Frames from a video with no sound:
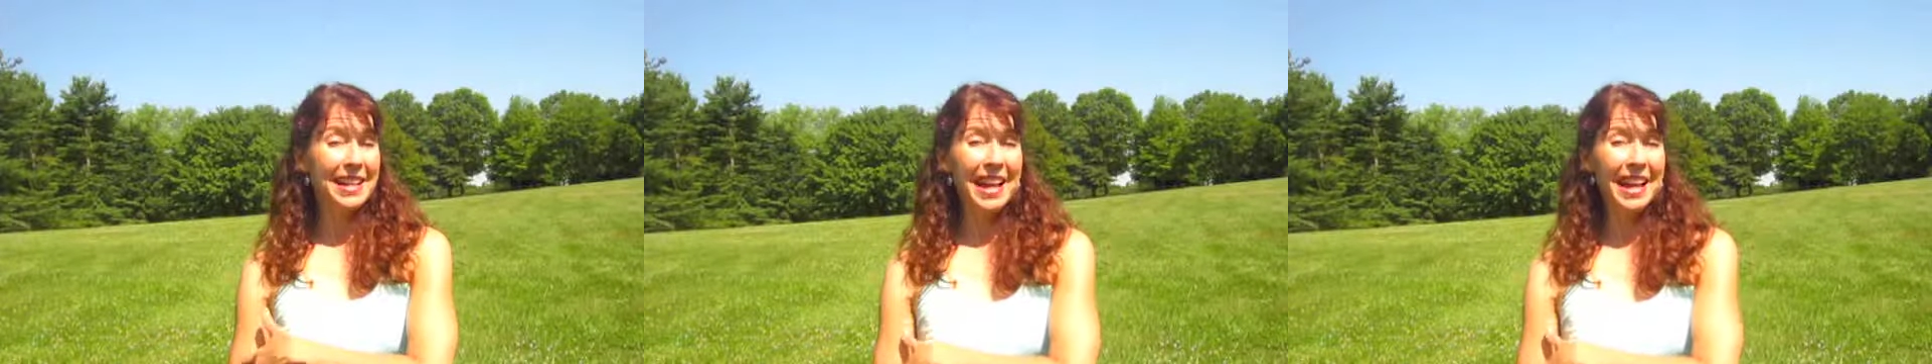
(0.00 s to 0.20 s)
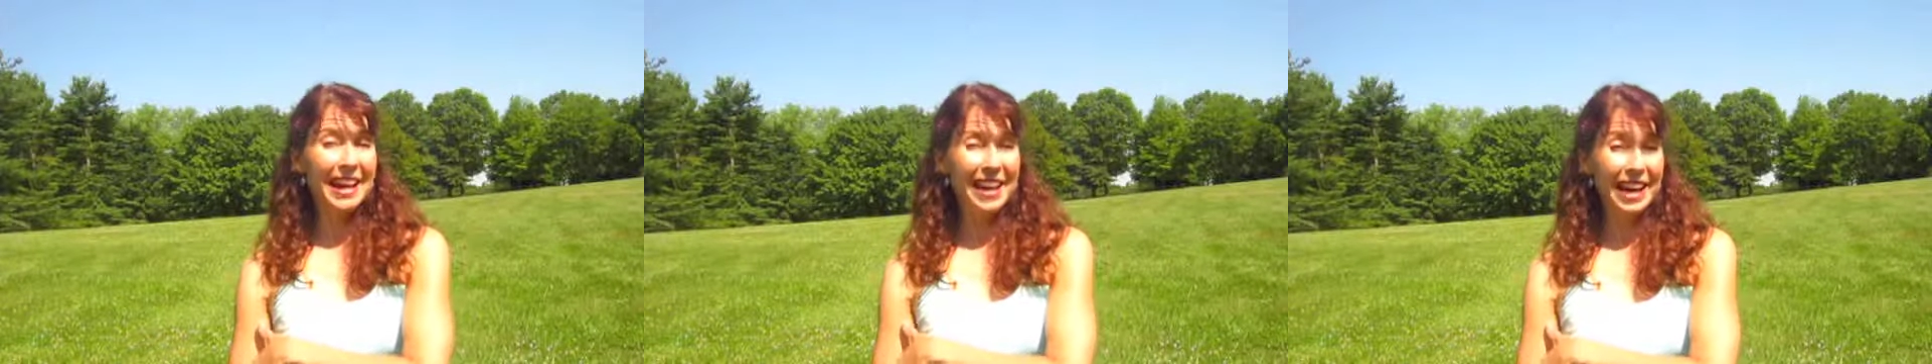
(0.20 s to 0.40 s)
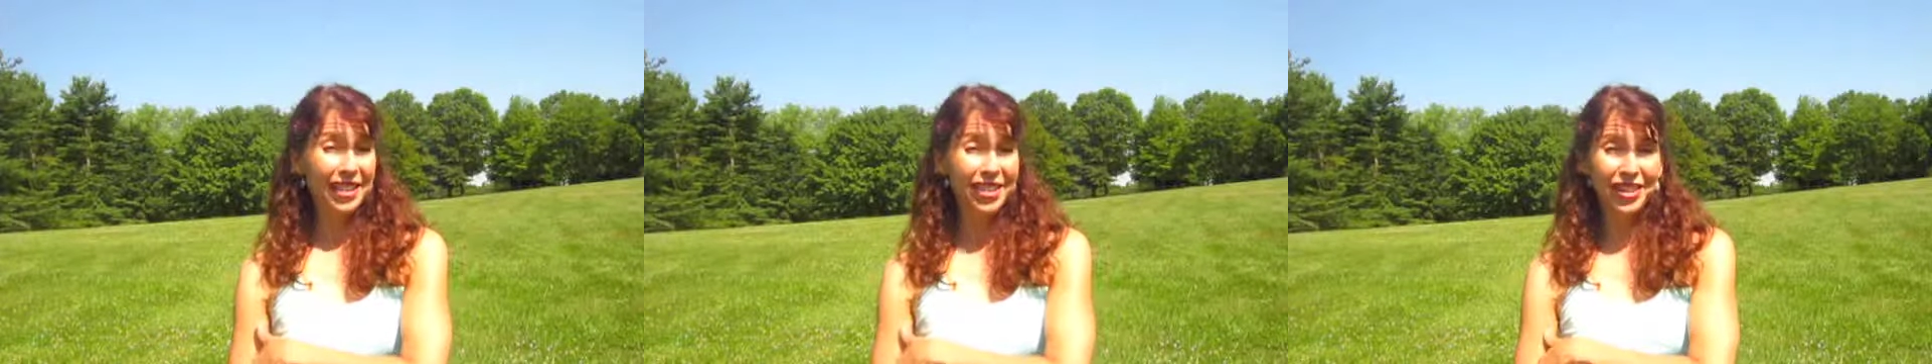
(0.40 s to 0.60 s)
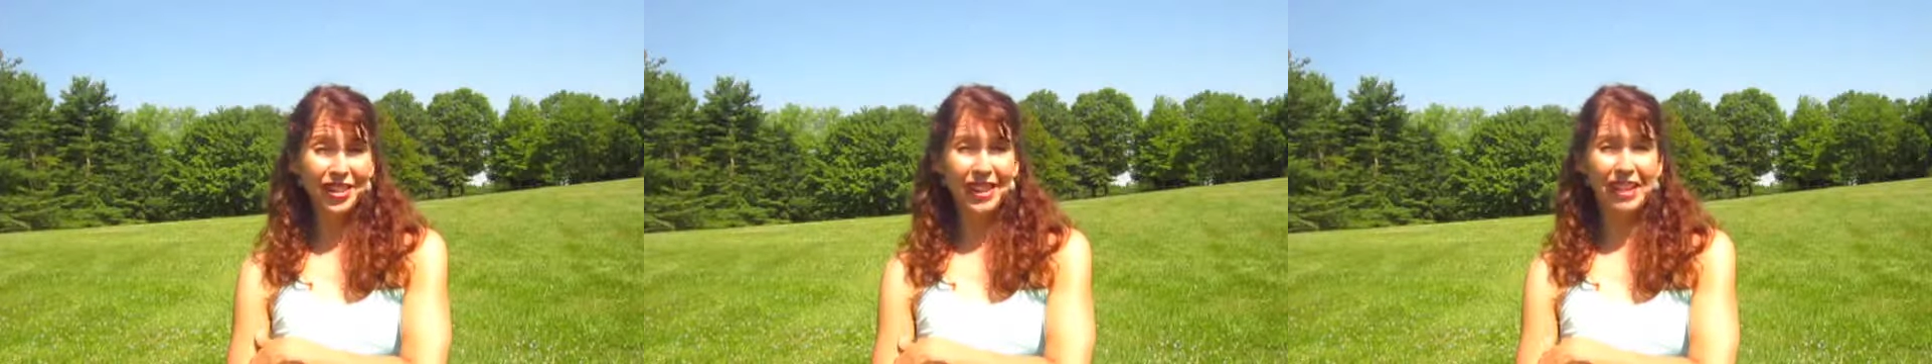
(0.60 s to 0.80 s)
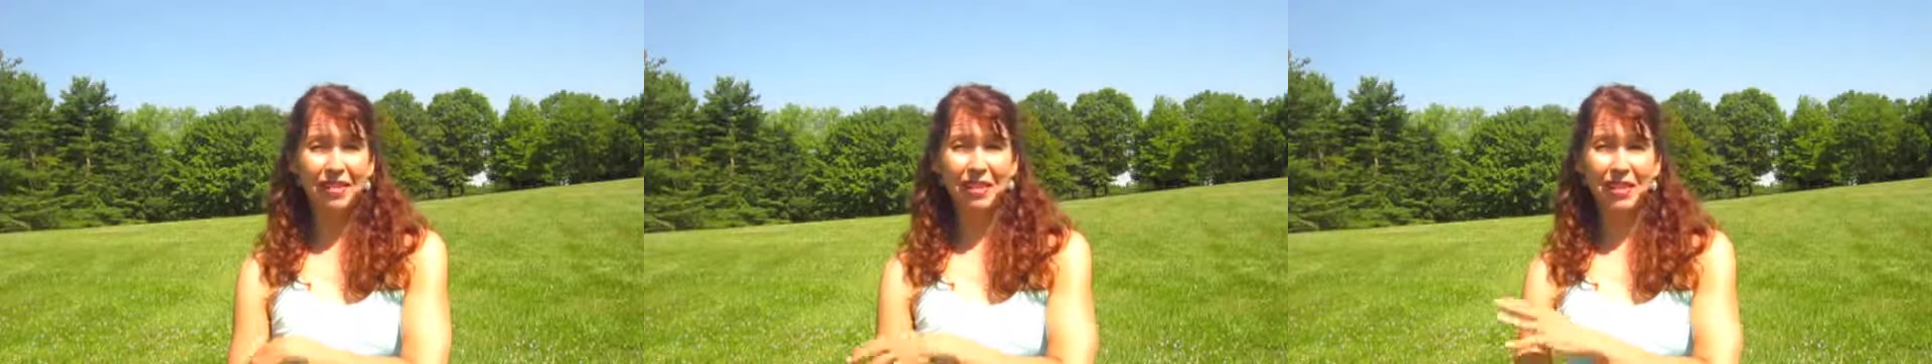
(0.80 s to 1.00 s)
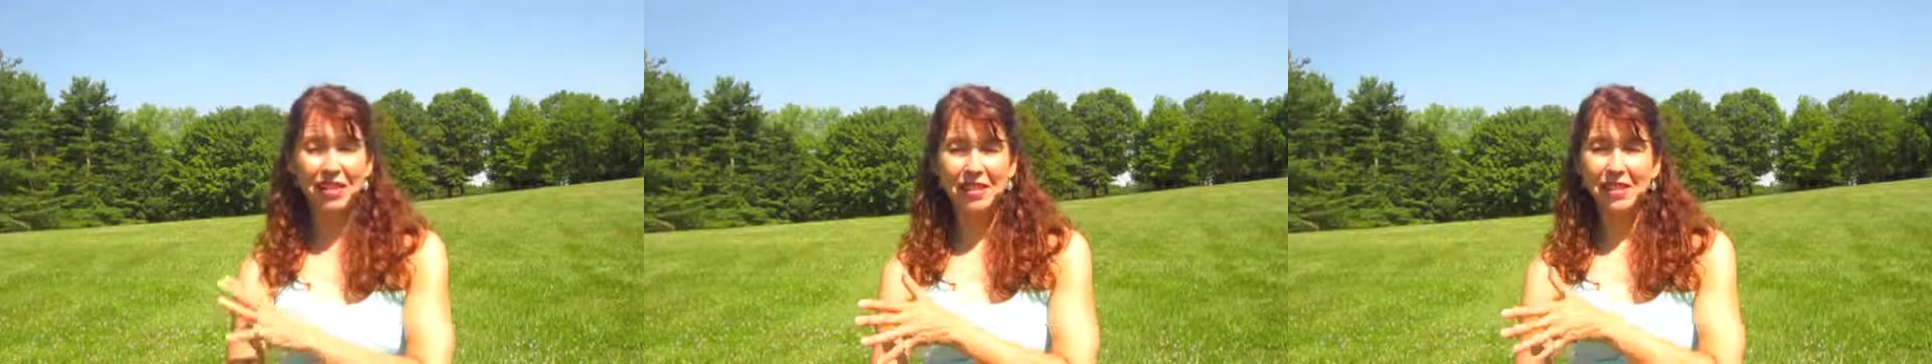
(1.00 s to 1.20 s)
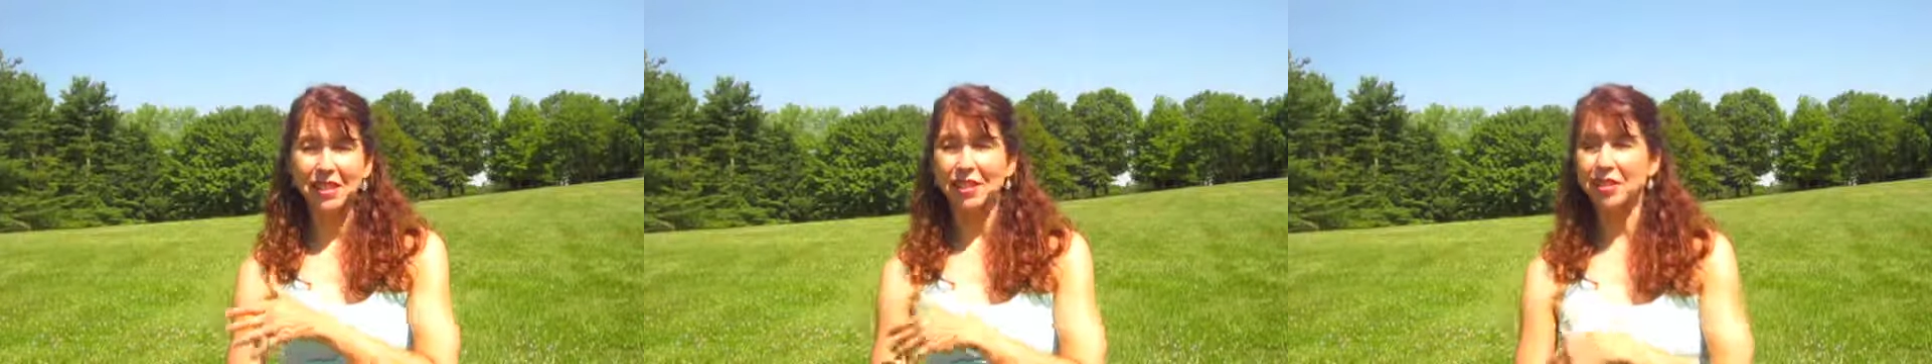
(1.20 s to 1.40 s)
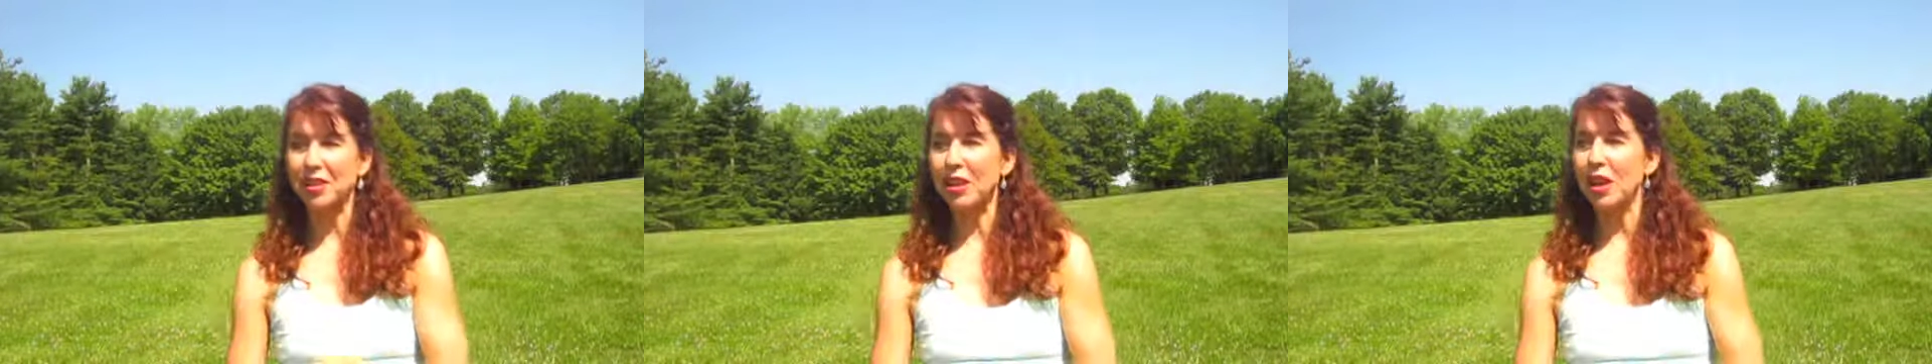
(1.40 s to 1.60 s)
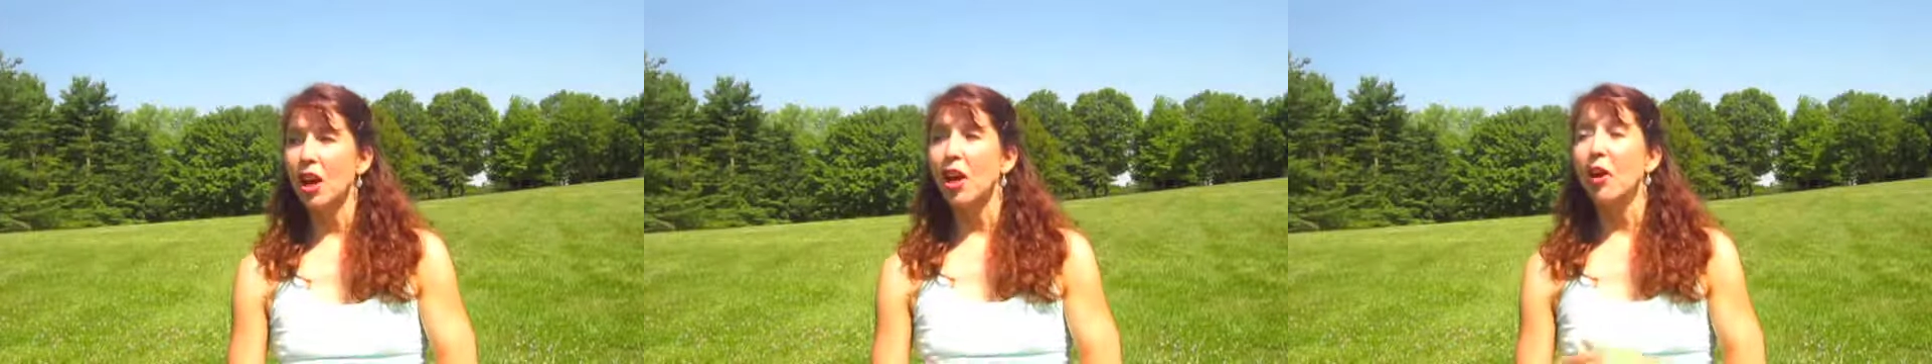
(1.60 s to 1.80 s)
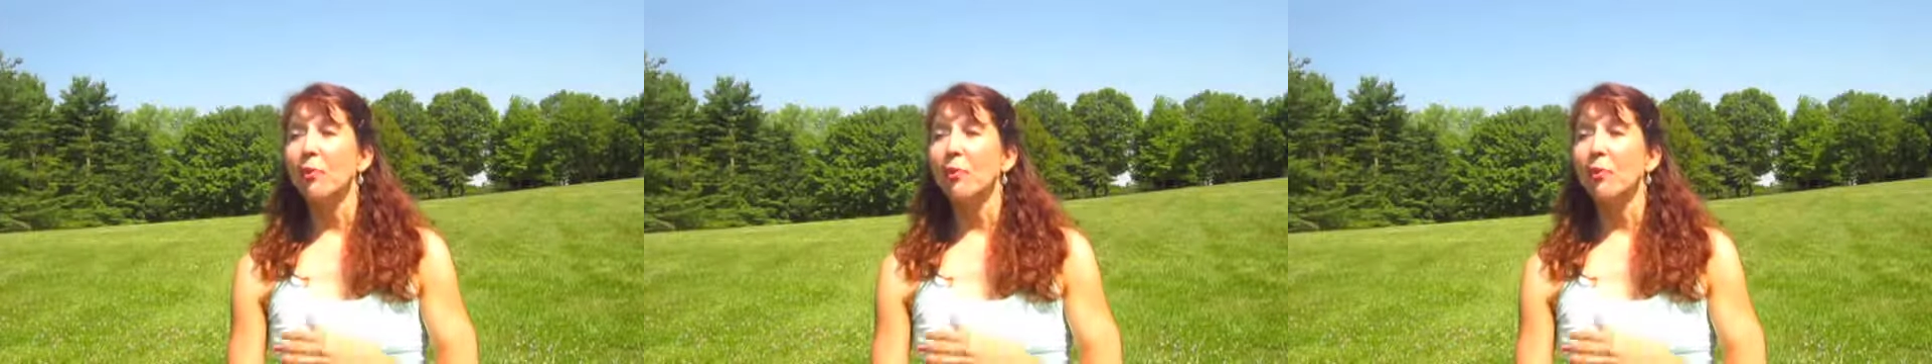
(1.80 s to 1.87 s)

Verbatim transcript: tan actually with this sunscreen,